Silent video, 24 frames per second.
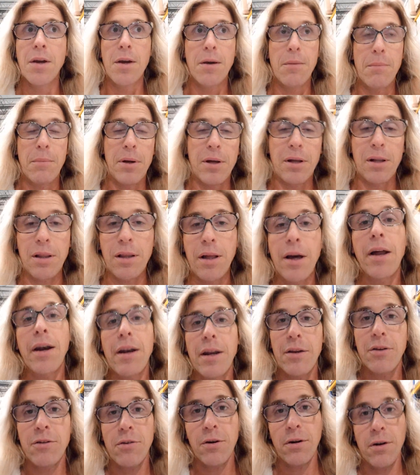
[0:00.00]
be a lot
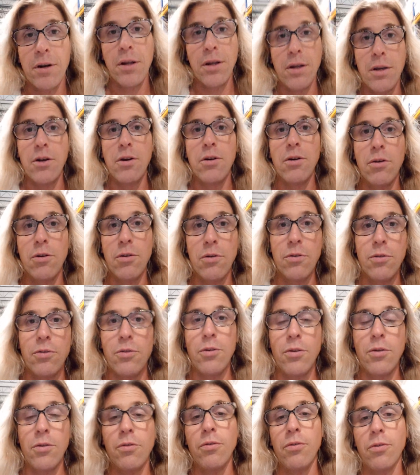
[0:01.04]
easier to use
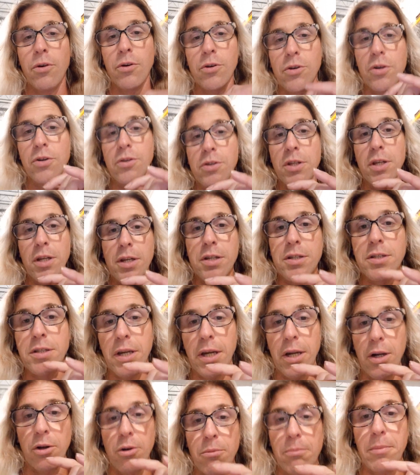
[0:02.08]
for just the
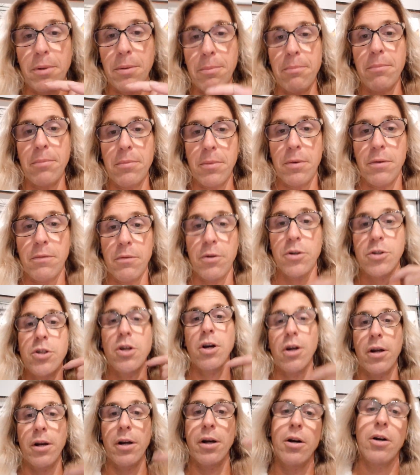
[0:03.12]
entanglement. We're
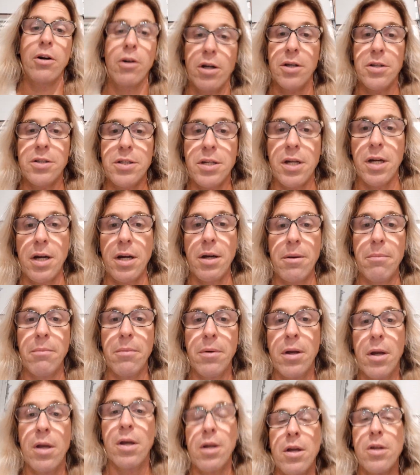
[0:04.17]
talking across time,
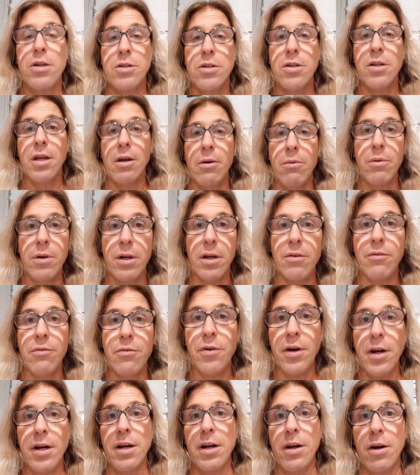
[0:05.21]
so that we can
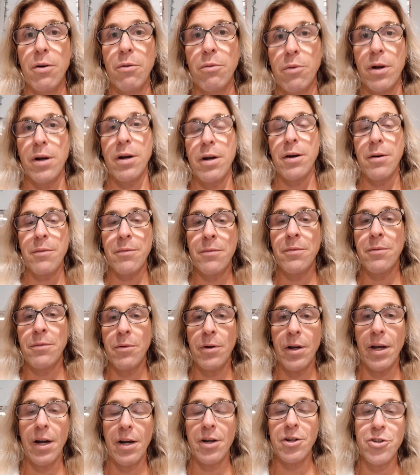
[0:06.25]
find out what
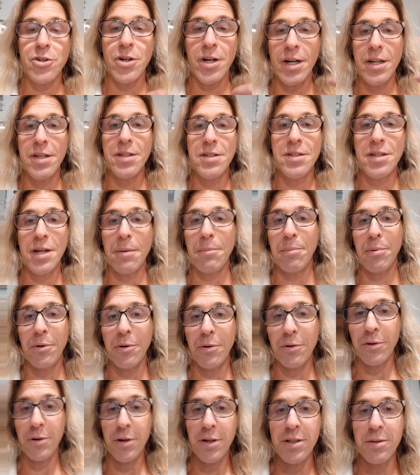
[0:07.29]
kind of
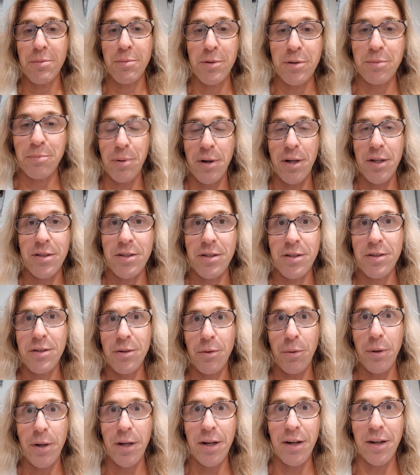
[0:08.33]
trans-temporal Christmas presents
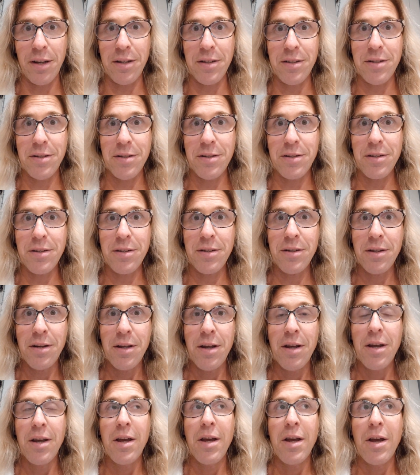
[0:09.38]
await us.
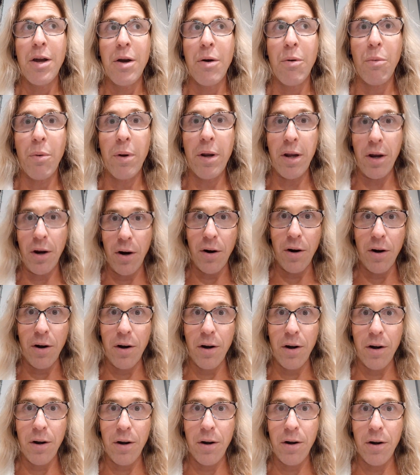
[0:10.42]
We
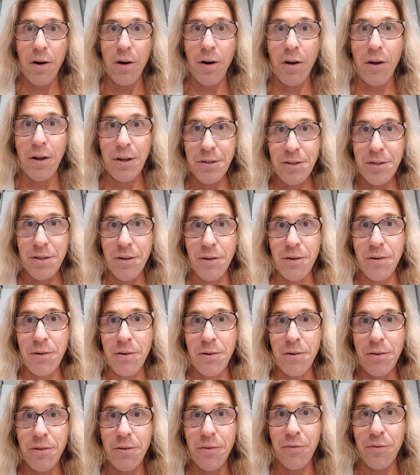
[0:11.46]
are also
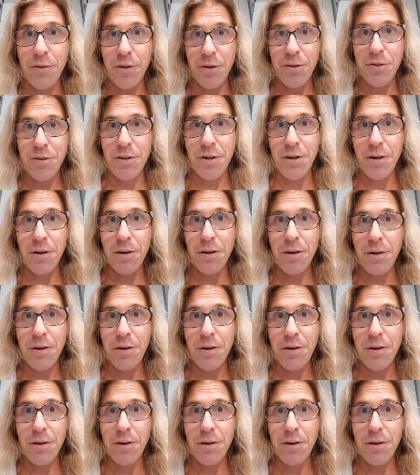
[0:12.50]
the future.